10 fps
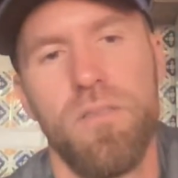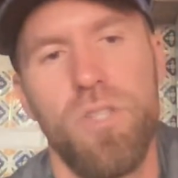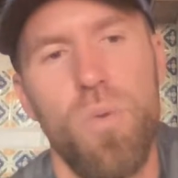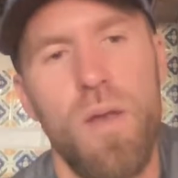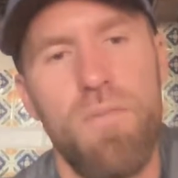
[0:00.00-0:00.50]

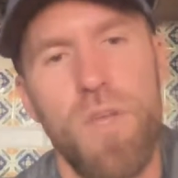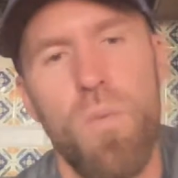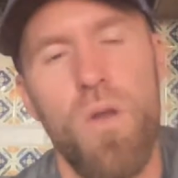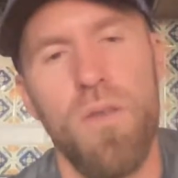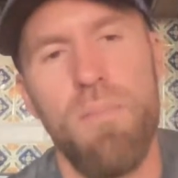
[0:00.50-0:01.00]
Just do whatever
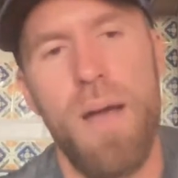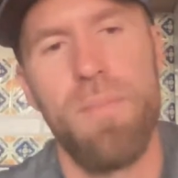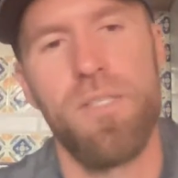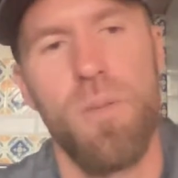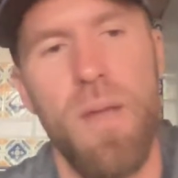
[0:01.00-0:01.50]
you want. There
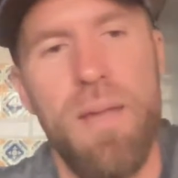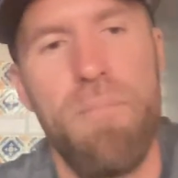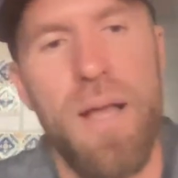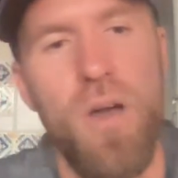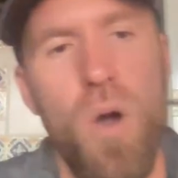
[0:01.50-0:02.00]
might be
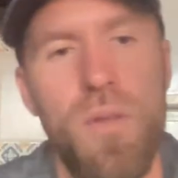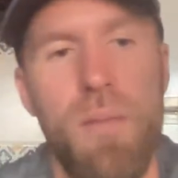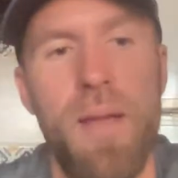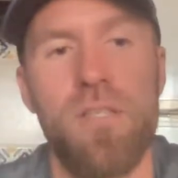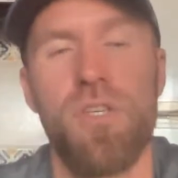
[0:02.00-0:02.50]
something in my
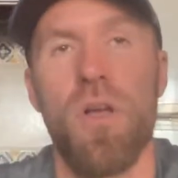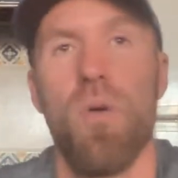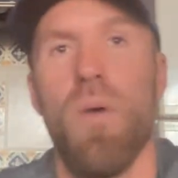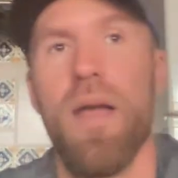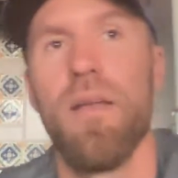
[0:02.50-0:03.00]
code that makes you
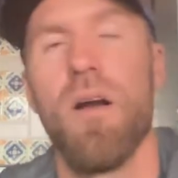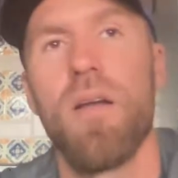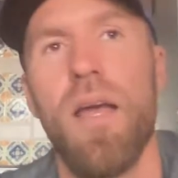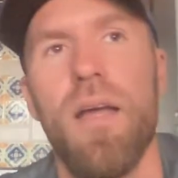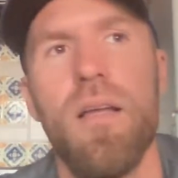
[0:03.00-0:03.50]
go,
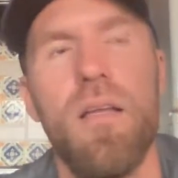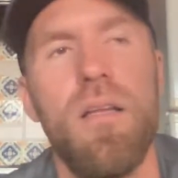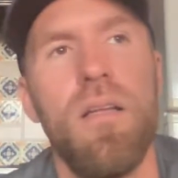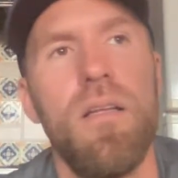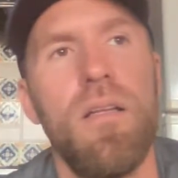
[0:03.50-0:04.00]
wait, okay,
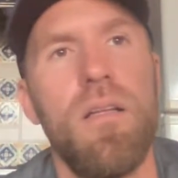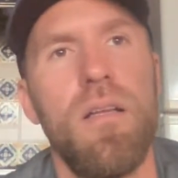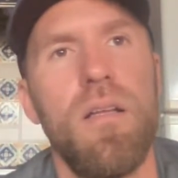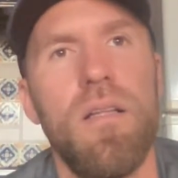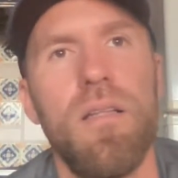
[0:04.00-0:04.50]

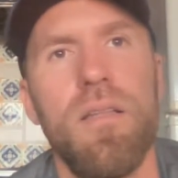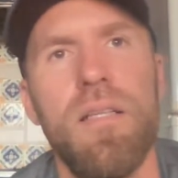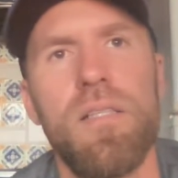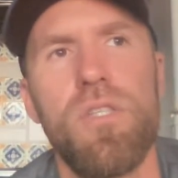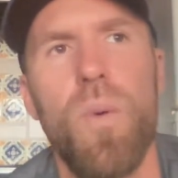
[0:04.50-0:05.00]

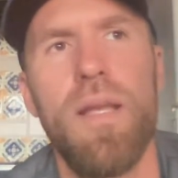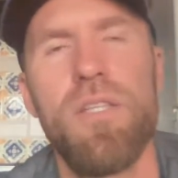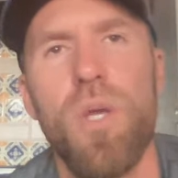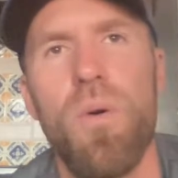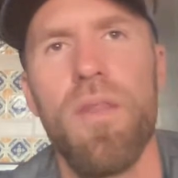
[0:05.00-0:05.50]
there's a
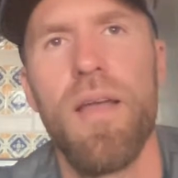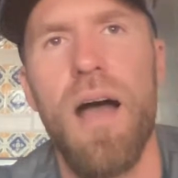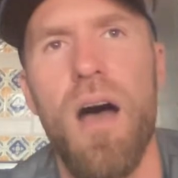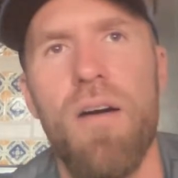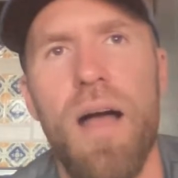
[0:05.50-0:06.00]
22 on the
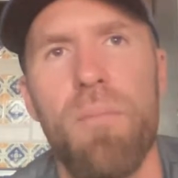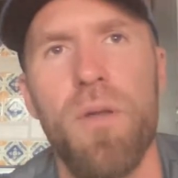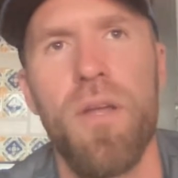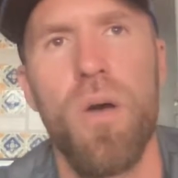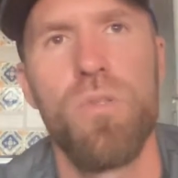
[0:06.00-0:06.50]
card. All right,
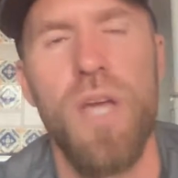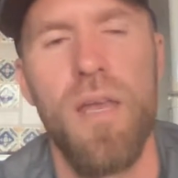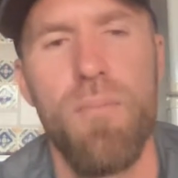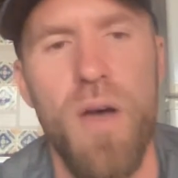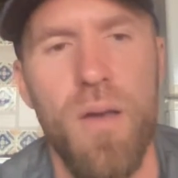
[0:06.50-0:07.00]
I'm going to go
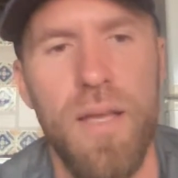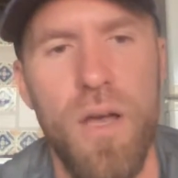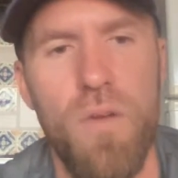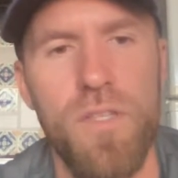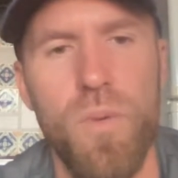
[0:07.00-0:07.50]
Jaylen Brown
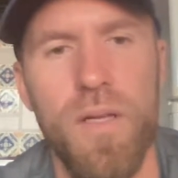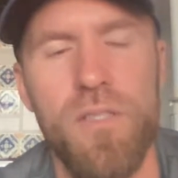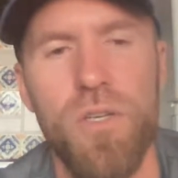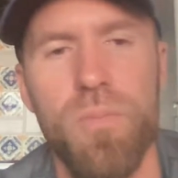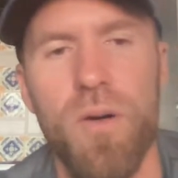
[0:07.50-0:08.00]
to get over
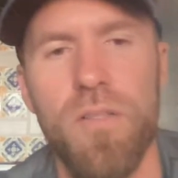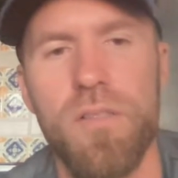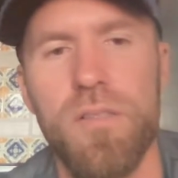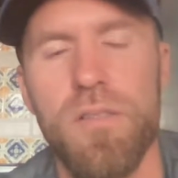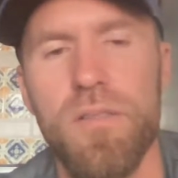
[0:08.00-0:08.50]
22
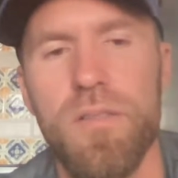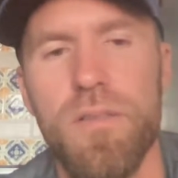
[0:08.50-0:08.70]
points.